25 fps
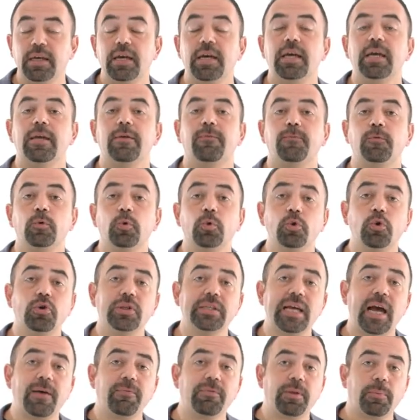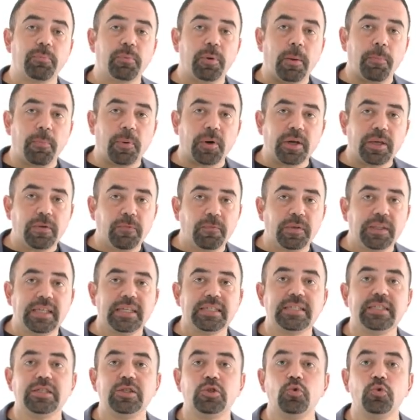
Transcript: If you don't have the proper evidence,